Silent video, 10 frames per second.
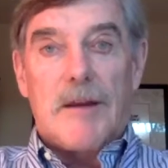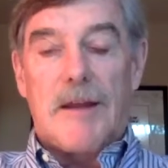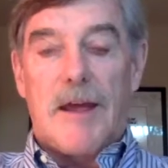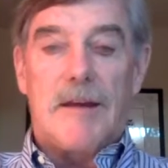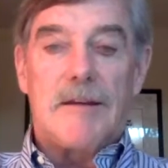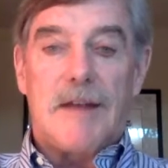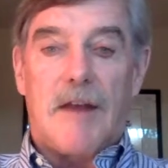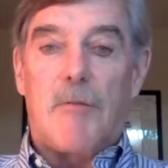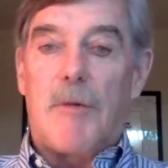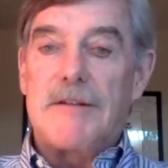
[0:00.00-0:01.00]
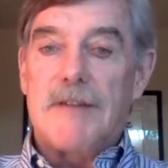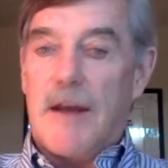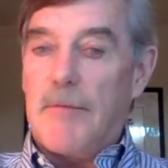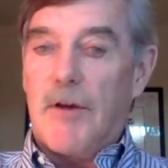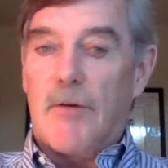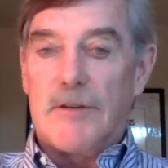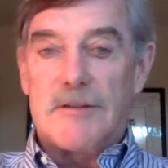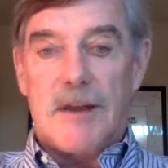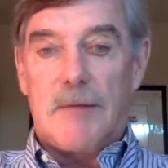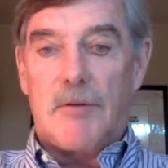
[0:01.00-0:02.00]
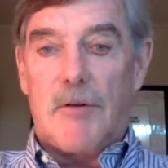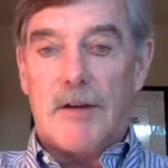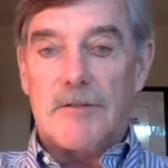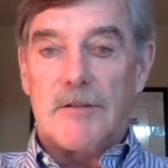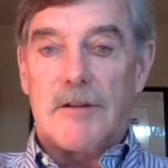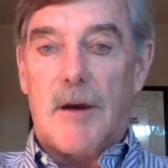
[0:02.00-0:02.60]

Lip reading: But again, everybody's got to be going in the same direction.